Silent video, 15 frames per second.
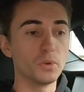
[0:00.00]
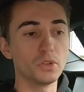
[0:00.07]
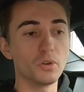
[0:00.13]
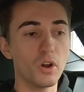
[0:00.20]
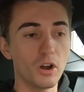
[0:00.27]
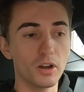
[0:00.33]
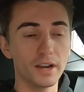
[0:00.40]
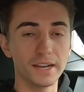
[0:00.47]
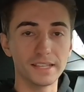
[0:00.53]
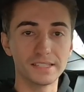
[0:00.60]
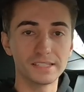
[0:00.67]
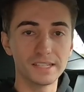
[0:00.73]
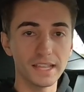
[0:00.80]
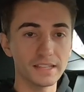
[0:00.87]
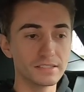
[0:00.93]
when you are at a
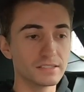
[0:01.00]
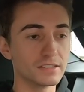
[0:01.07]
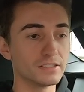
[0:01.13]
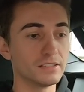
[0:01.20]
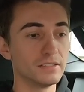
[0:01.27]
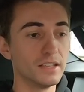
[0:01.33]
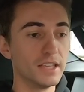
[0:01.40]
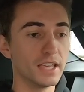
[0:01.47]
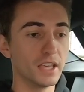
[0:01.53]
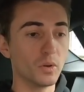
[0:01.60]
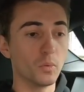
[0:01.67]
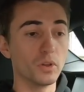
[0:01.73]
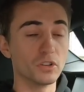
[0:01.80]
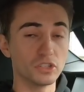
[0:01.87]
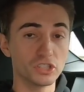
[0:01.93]
standstill,
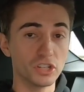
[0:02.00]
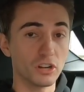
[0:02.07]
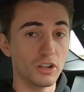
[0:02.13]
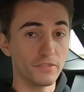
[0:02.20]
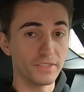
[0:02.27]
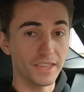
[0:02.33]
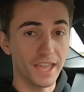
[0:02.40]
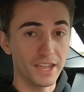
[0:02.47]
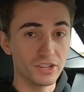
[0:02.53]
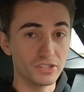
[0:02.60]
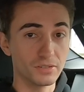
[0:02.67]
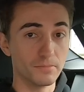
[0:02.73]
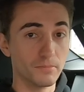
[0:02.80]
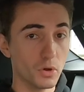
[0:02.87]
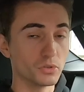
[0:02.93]
it will shut off the
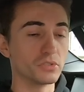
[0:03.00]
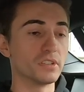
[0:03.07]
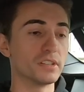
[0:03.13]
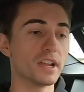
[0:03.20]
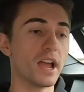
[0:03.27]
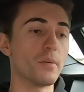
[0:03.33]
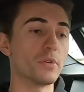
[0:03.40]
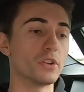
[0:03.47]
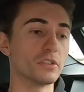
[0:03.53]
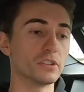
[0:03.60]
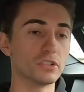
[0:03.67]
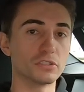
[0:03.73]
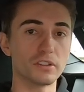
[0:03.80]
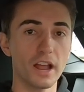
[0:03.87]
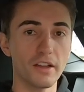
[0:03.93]
engine most of the time when you're
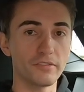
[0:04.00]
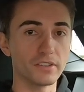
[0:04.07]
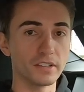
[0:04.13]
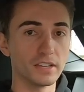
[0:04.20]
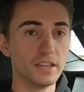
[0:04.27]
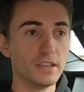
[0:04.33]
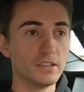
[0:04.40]
in traffic.